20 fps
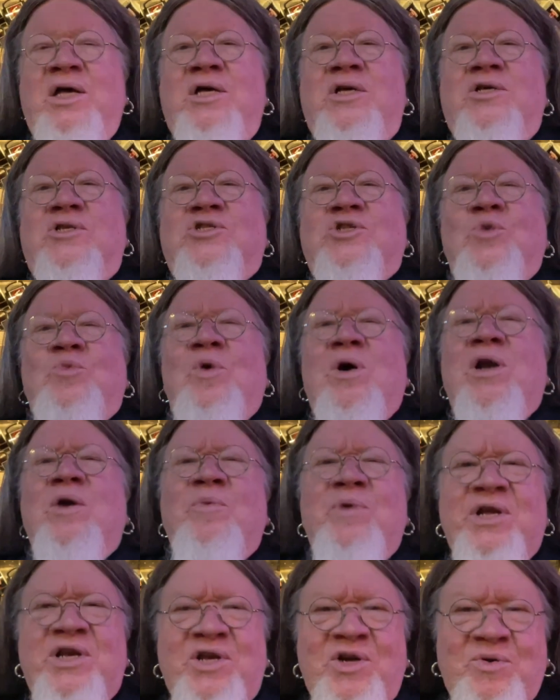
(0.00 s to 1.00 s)
So what do
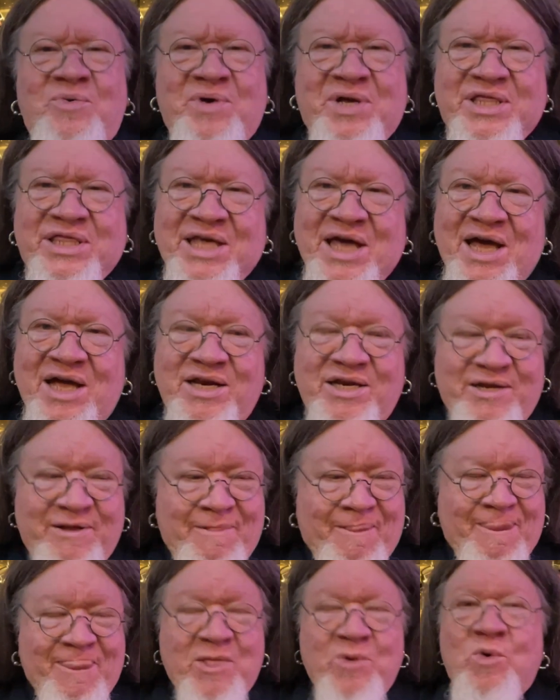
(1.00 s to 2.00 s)
we do with that?
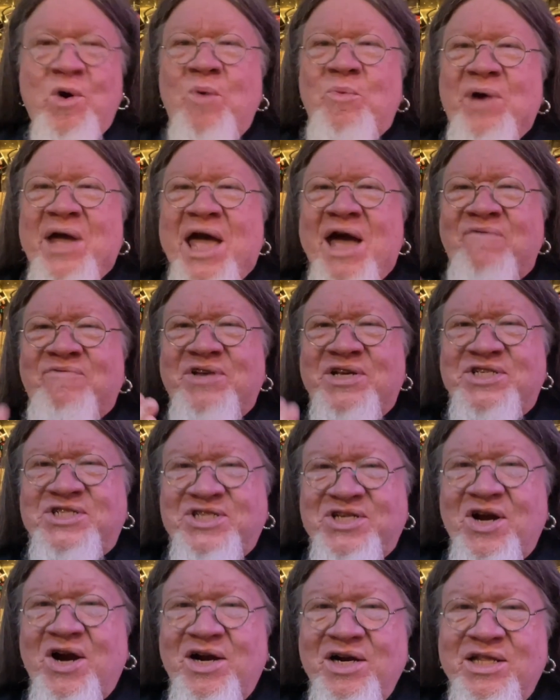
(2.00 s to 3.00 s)
Well, we have to
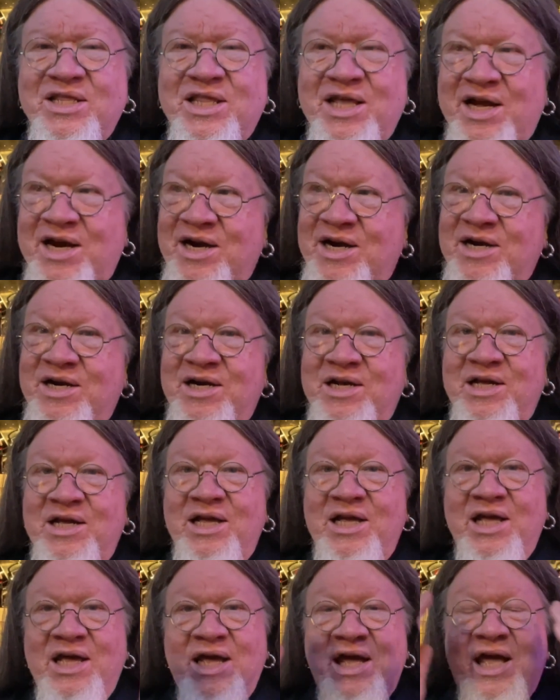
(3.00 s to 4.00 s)
start there.
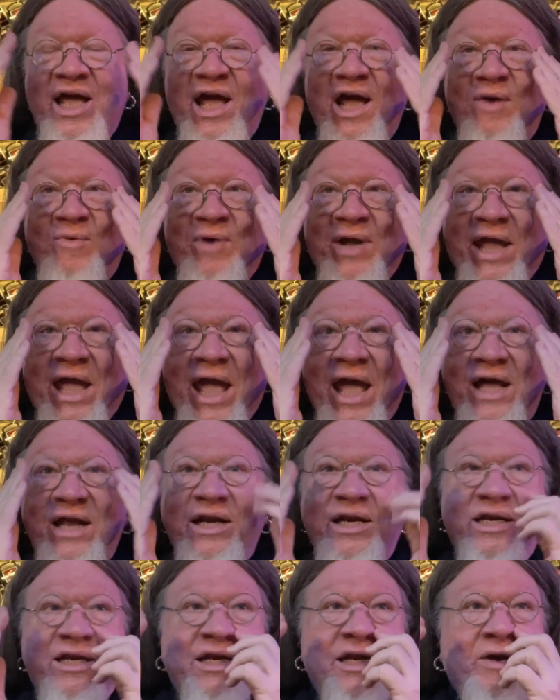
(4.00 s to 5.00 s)
And we
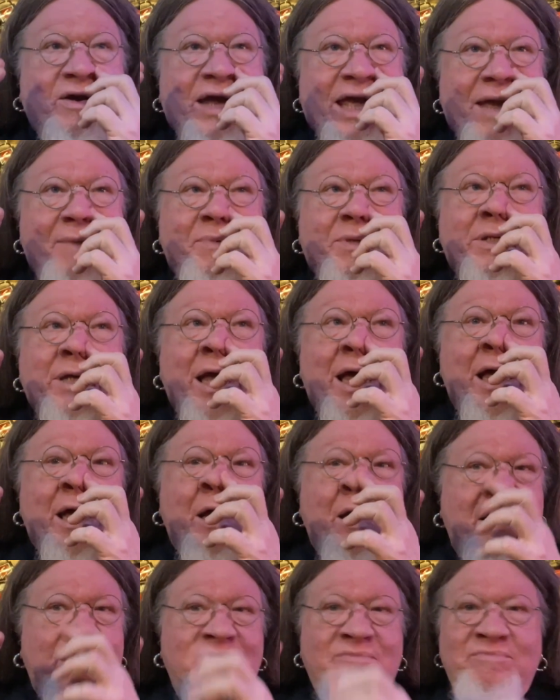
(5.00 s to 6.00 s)
can't keep
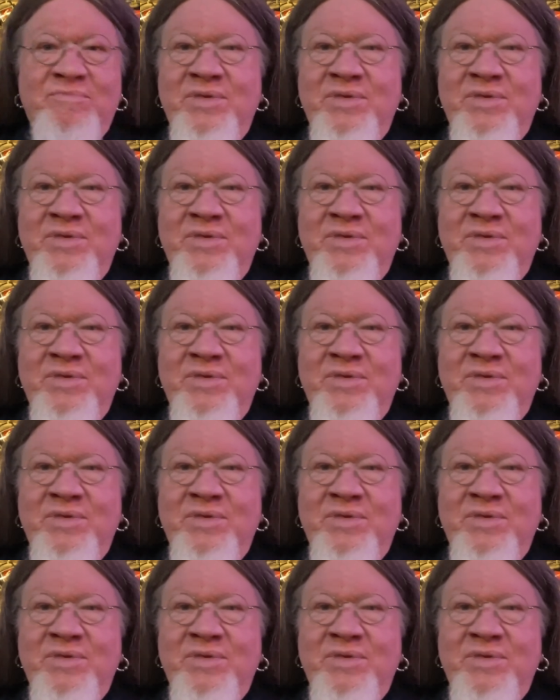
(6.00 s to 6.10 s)
saying,